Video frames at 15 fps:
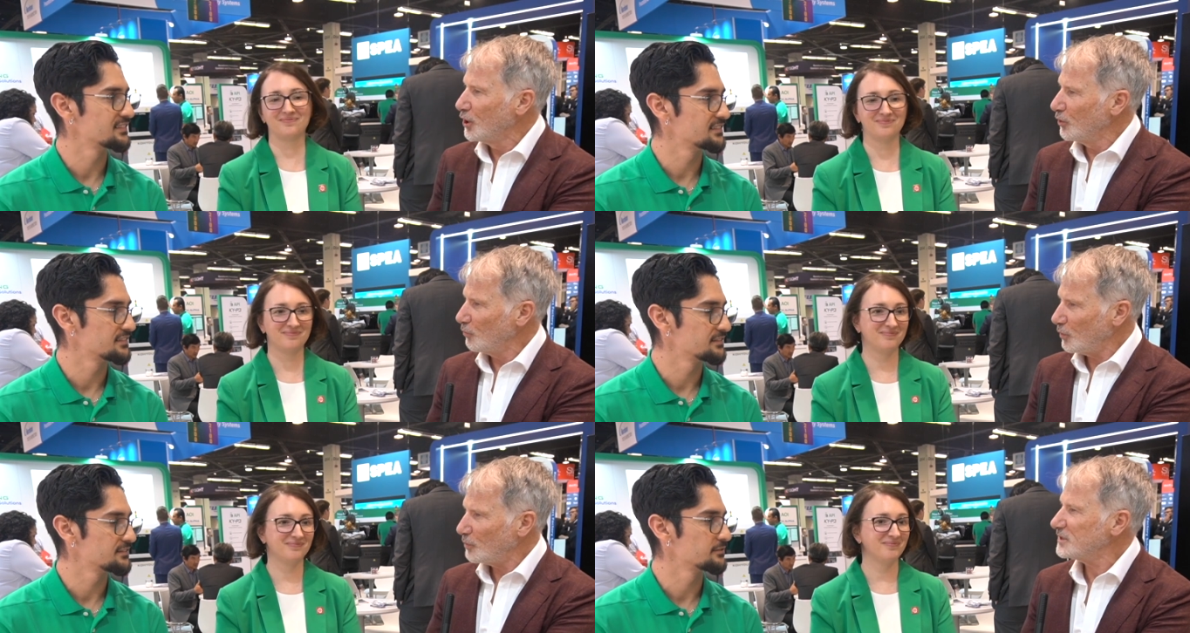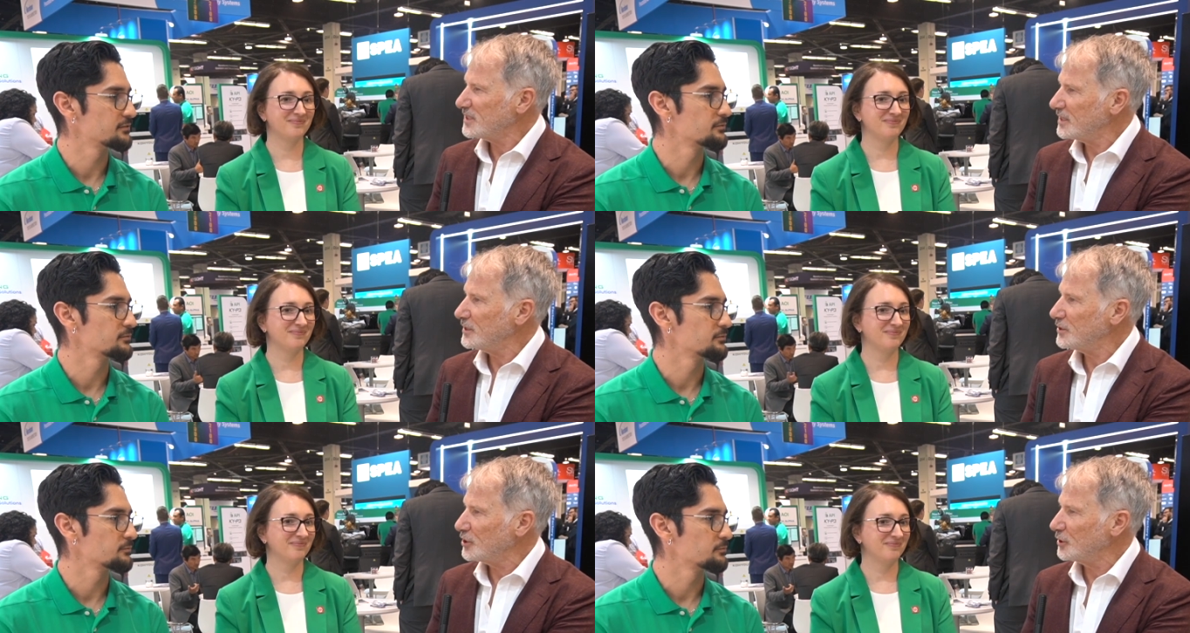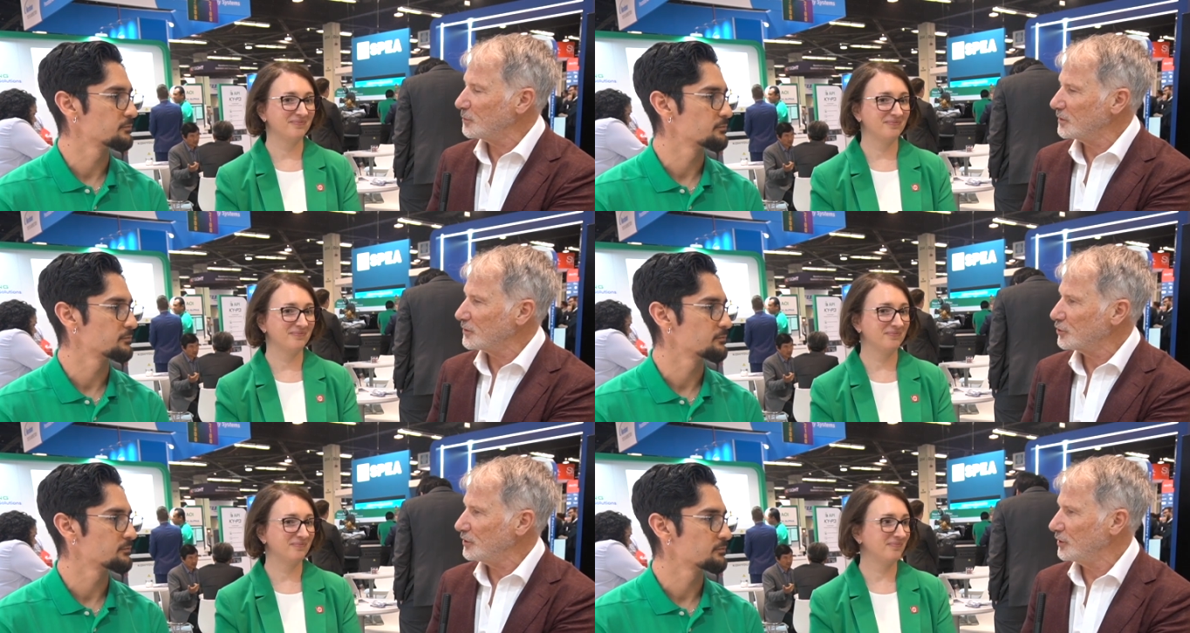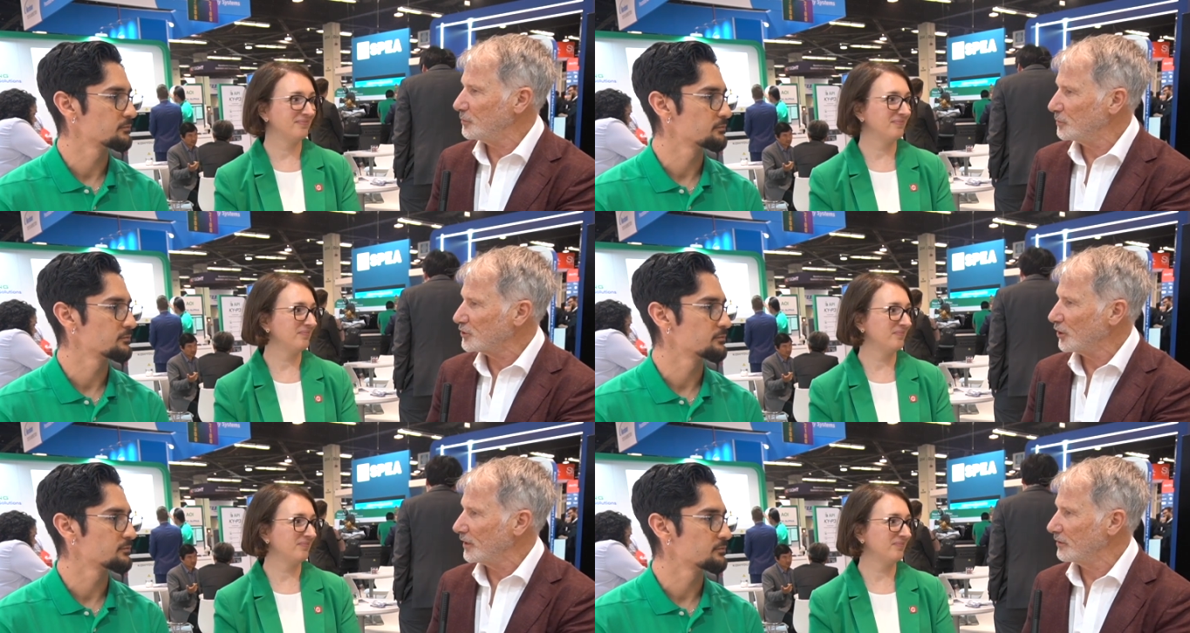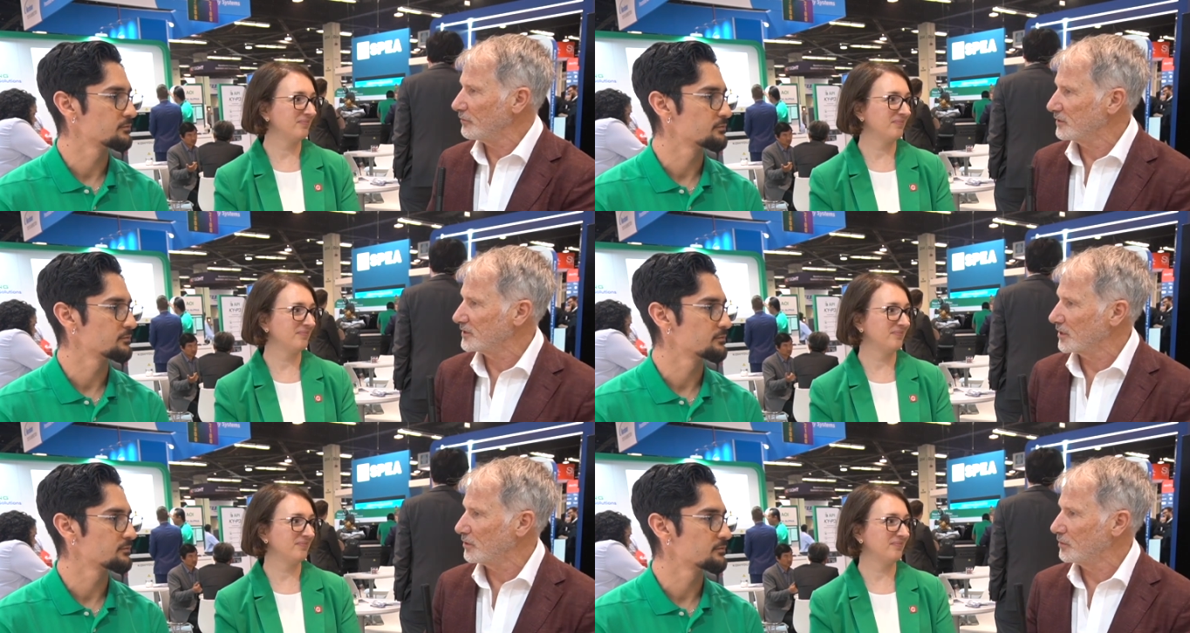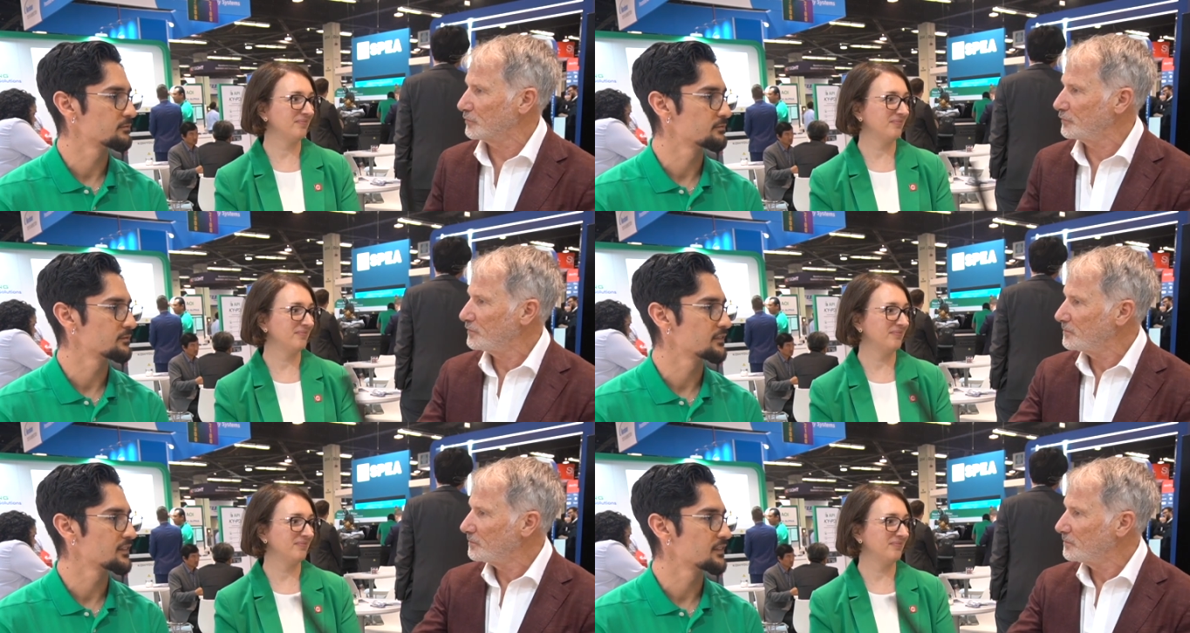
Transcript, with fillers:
Speaker 1: What was the issue you were trying to resolve?